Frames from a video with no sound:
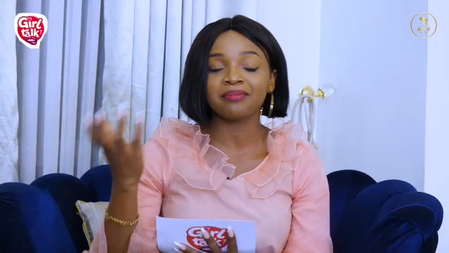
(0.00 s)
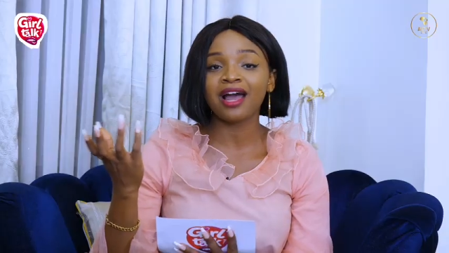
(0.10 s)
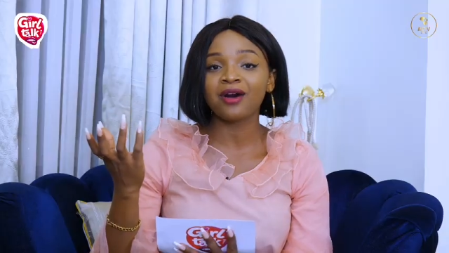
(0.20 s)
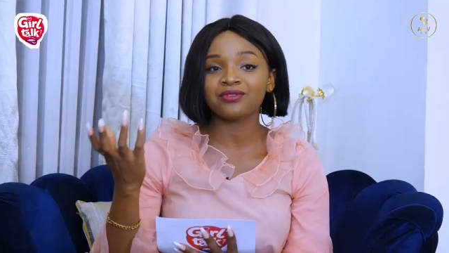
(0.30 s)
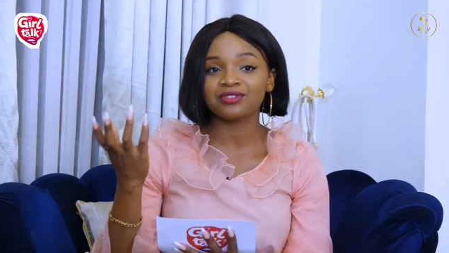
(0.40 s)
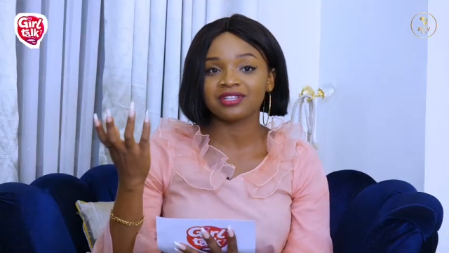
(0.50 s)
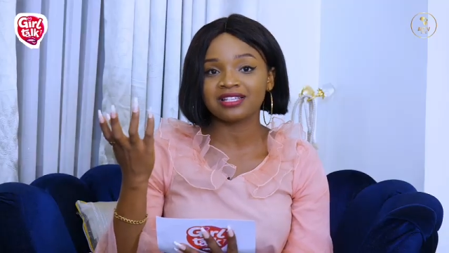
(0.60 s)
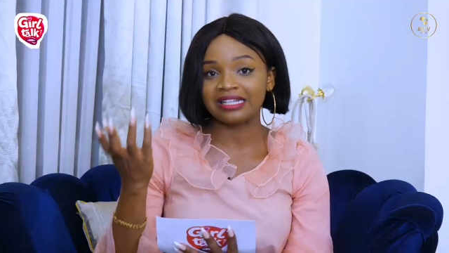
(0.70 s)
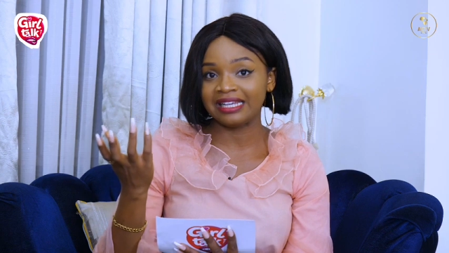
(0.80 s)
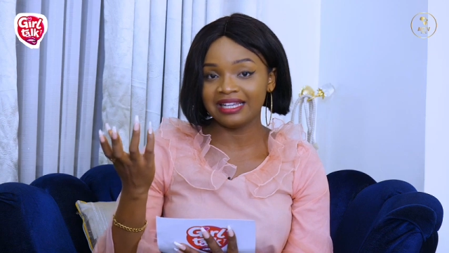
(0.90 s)
a blouse,
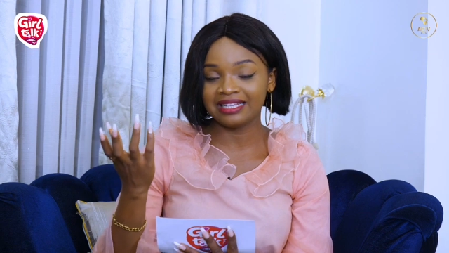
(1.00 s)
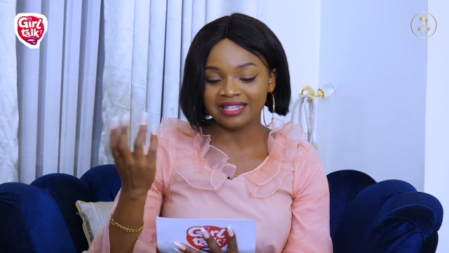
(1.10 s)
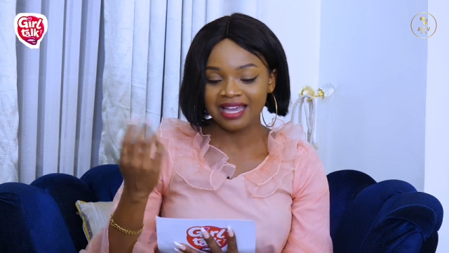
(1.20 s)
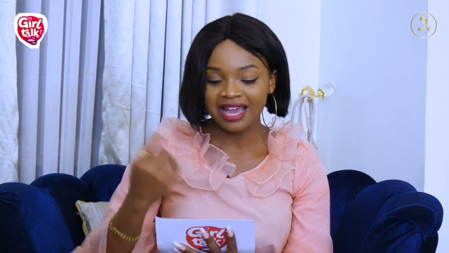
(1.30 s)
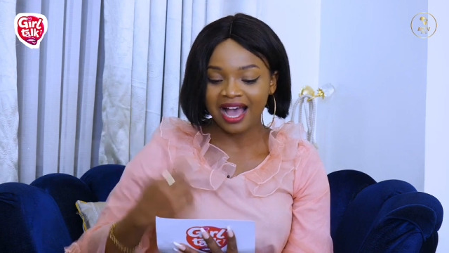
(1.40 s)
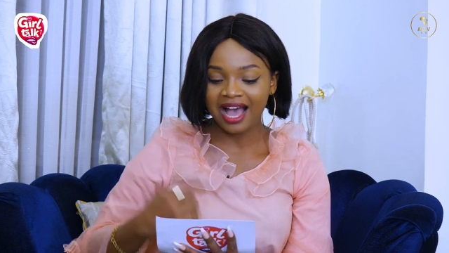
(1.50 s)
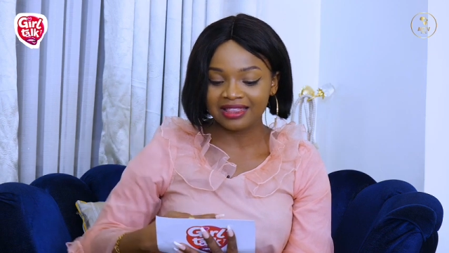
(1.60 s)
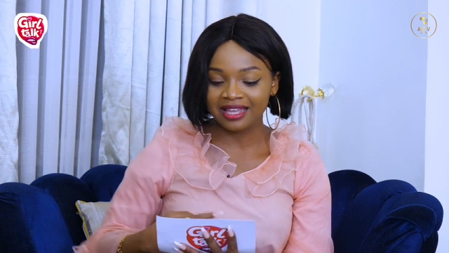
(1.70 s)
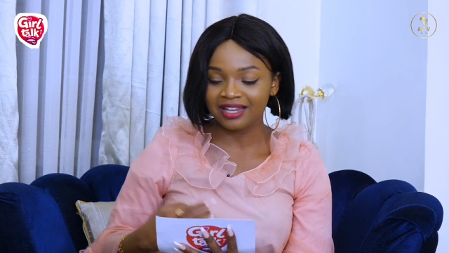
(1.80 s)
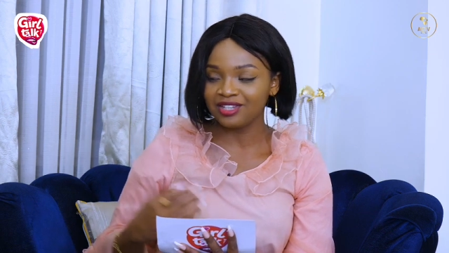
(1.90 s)
as a lady,
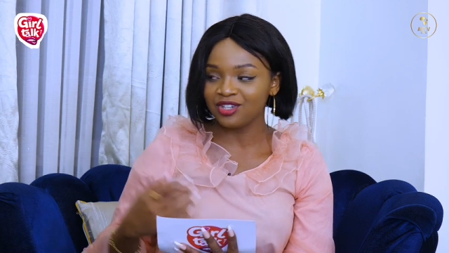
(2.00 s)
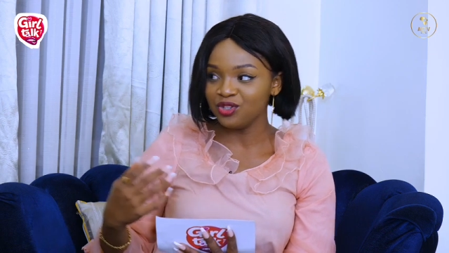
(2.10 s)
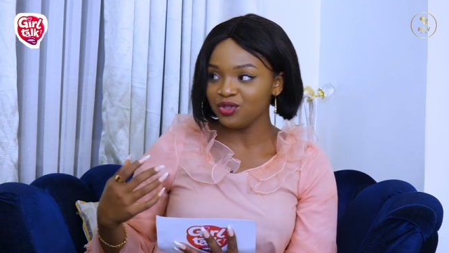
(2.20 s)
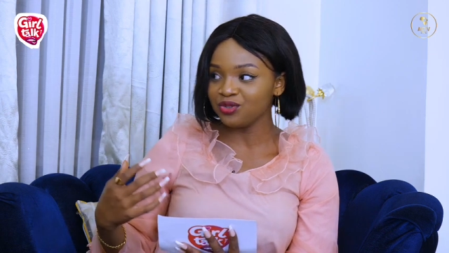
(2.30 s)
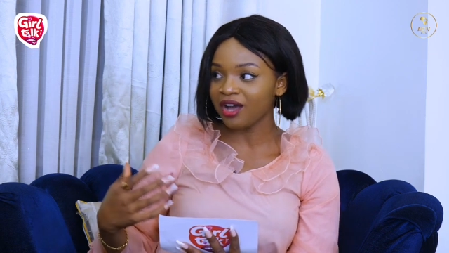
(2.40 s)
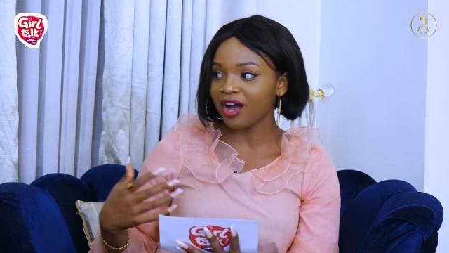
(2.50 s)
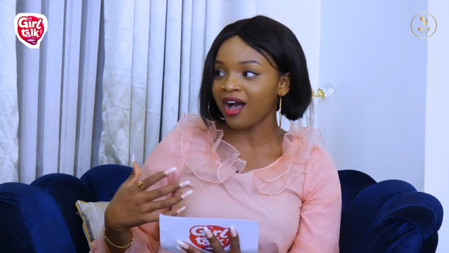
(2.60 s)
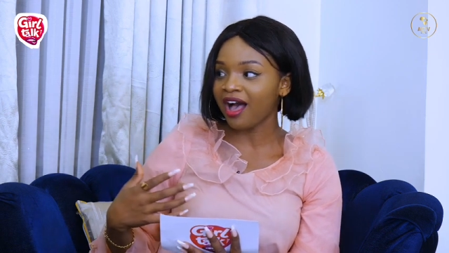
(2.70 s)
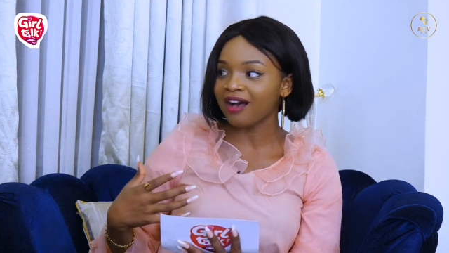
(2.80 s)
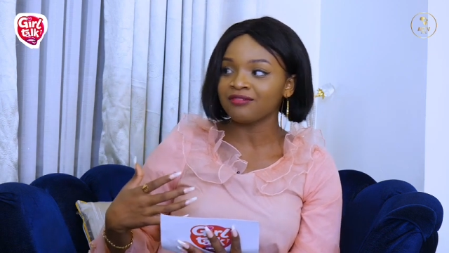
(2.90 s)
and then you
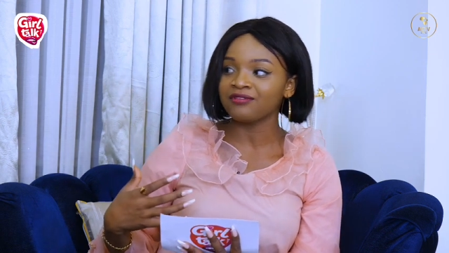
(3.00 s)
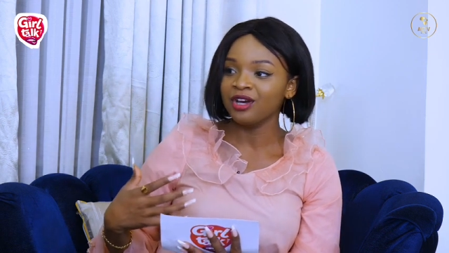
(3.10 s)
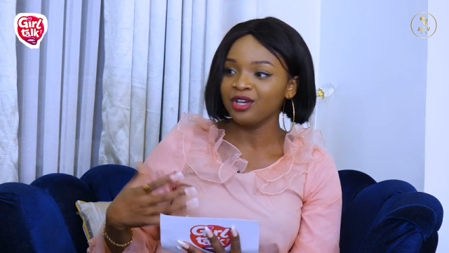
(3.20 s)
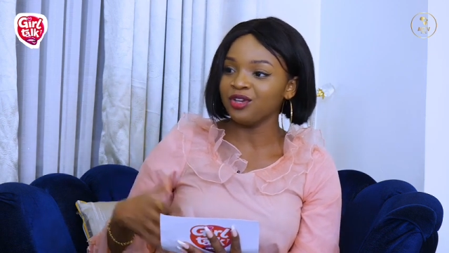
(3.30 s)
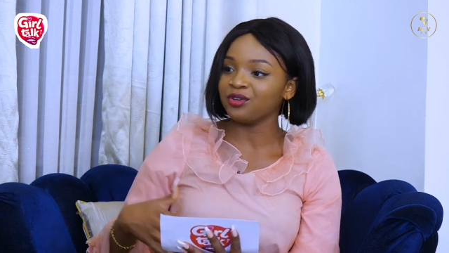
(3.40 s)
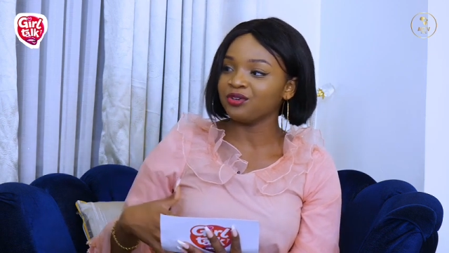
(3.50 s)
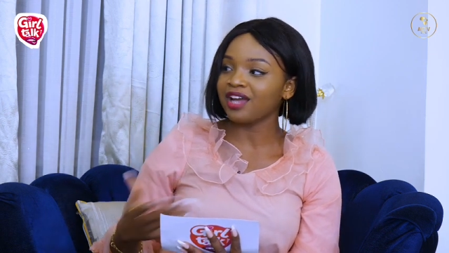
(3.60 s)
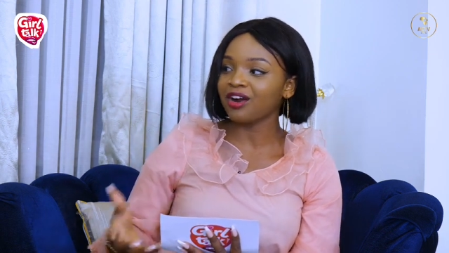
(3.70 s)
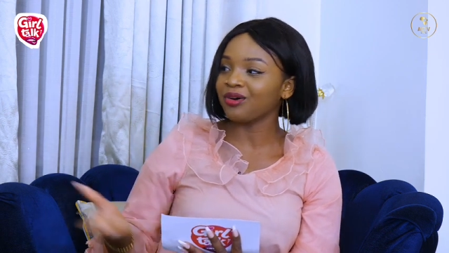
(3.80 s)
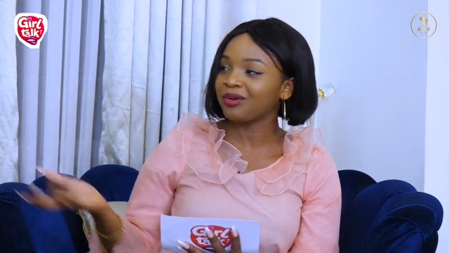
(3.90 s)
now have, you know,
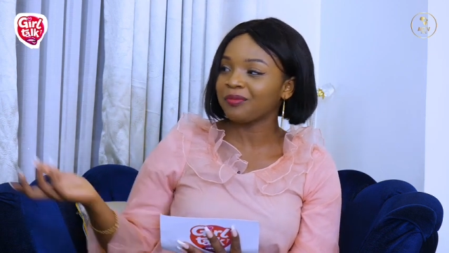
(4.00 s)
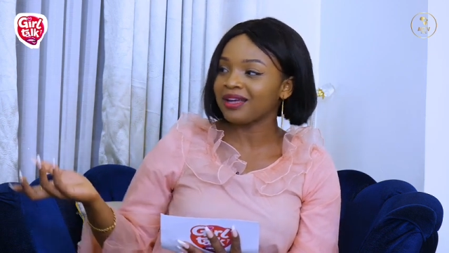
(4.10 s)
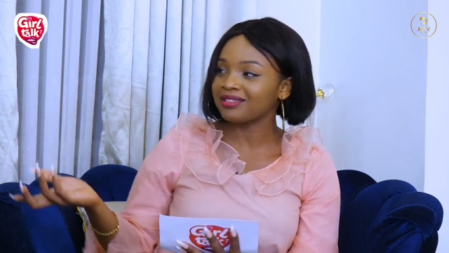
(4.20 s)
dark colored